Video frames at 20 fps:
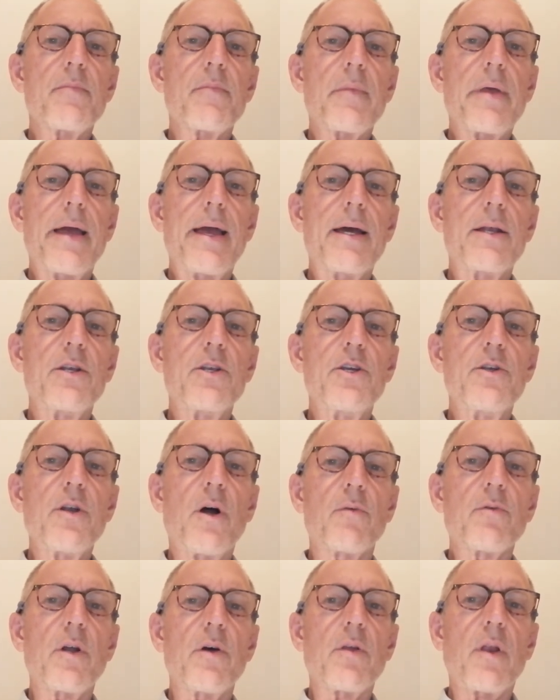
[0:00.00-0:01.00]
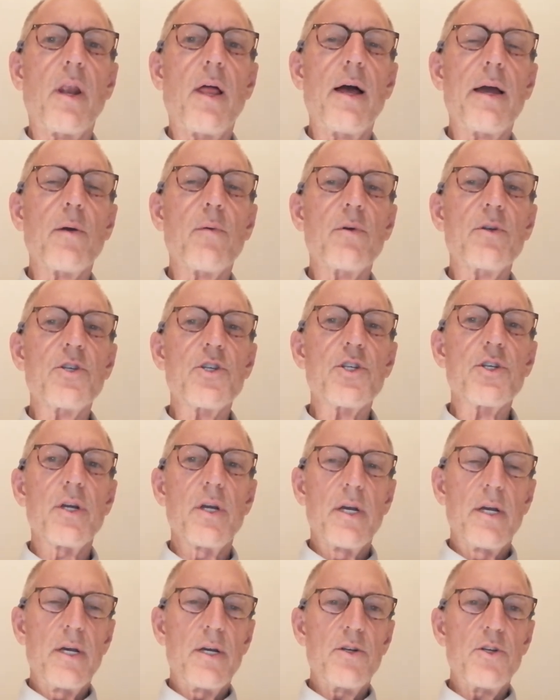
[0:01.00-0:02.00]
you don't know the
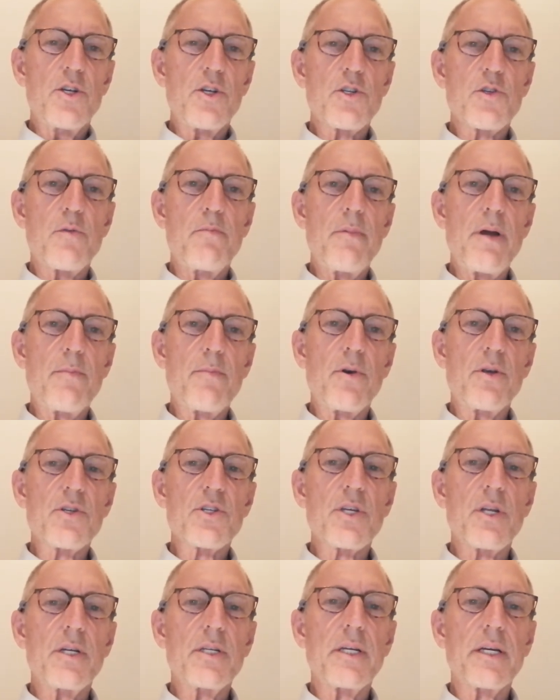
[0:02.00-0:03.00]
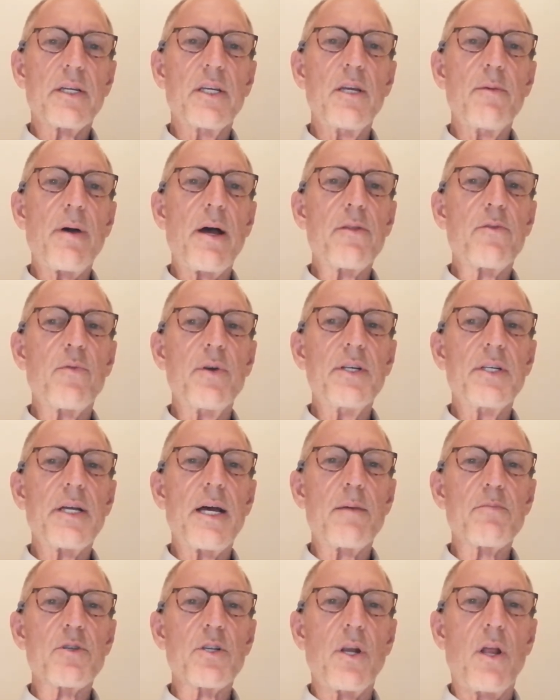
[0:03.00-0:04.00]
language, just remember it's going to take you about 3
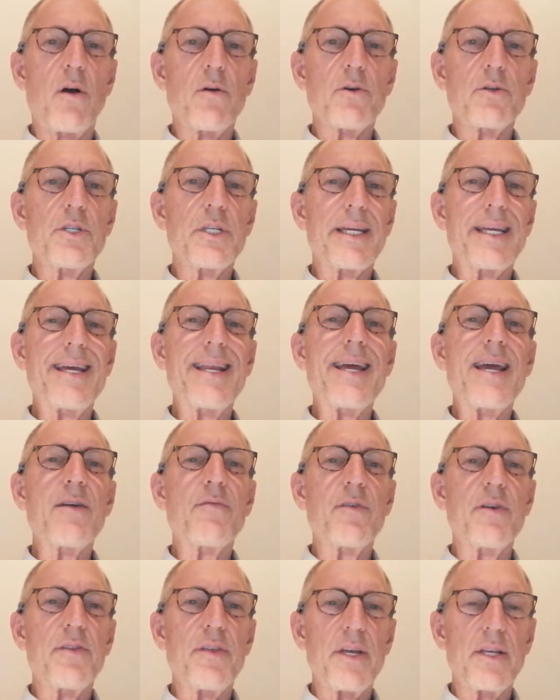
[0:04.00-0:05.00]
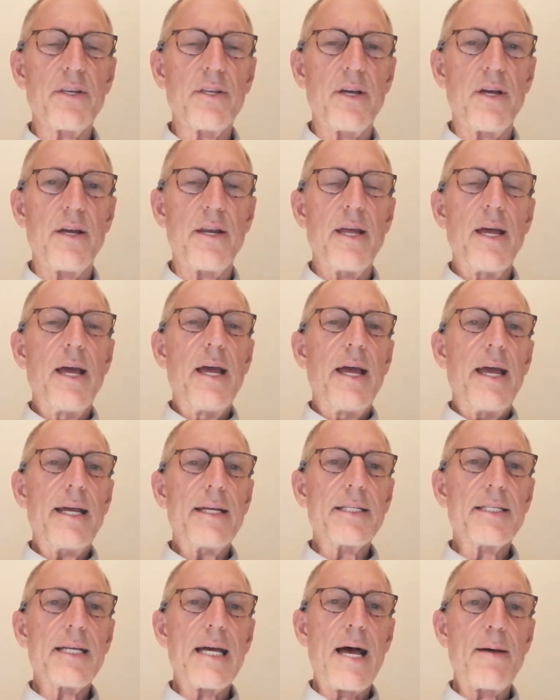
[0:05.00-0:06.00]
times longer to get everything done,
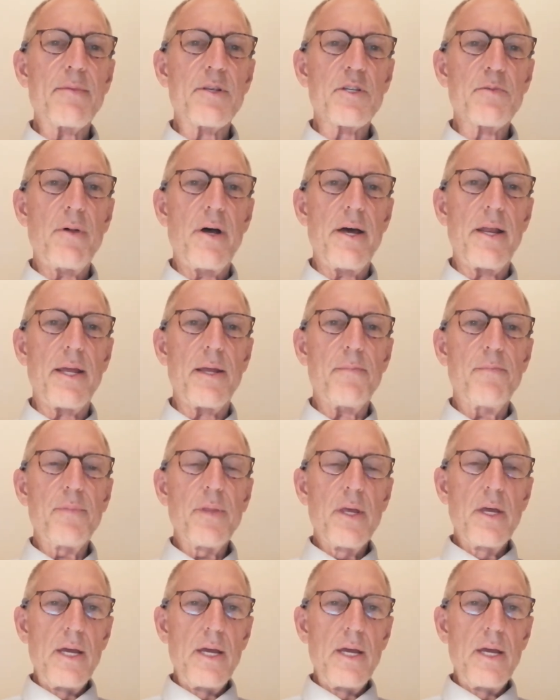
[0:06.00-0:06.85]
and time is money.